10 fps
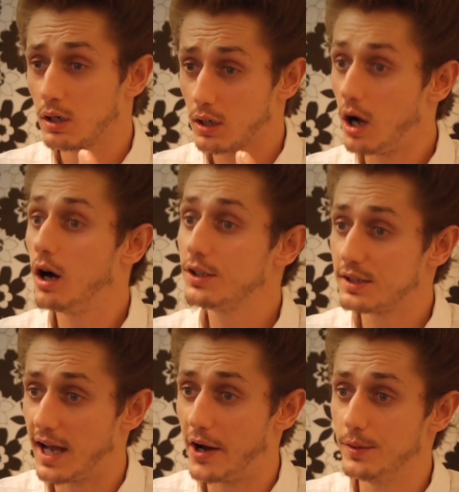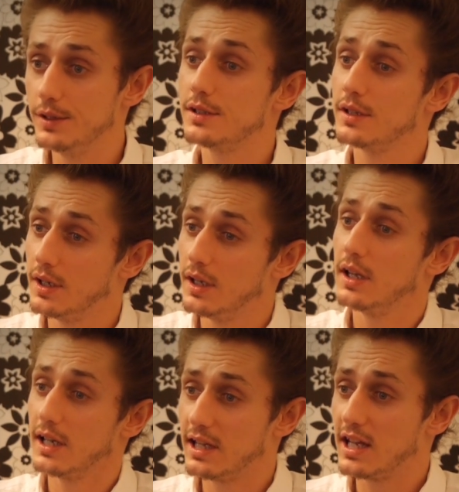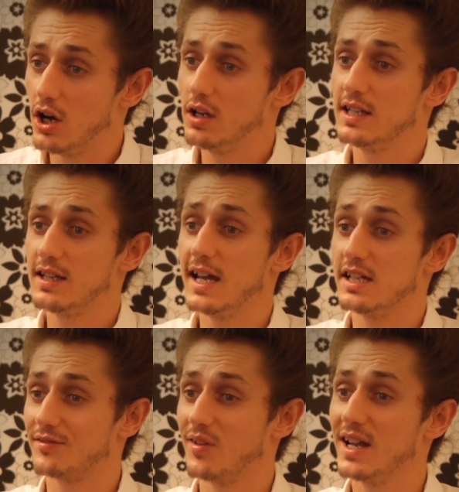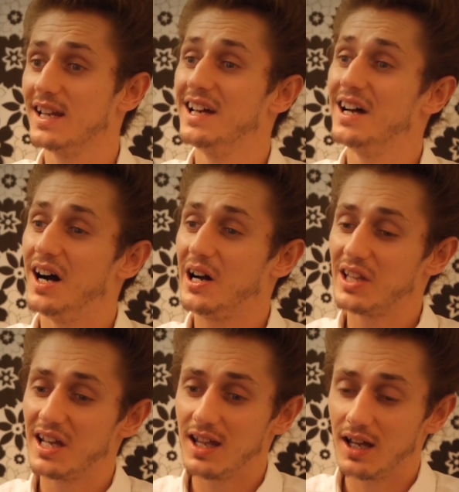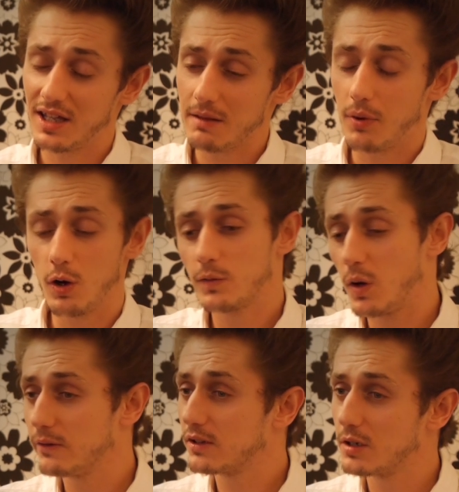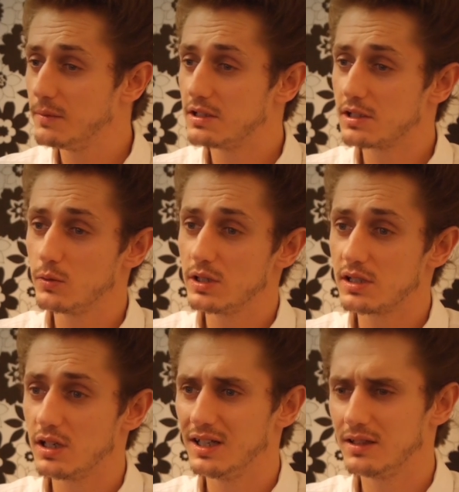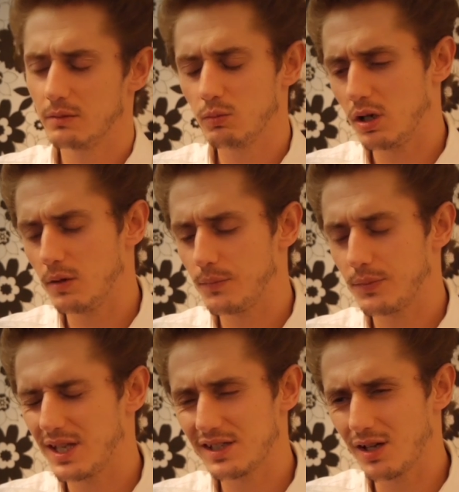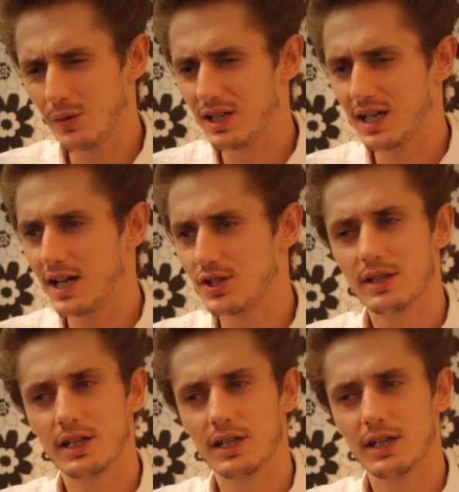card towers in the early days, right? Are they are they both going to commit suicide? Well, there's no indication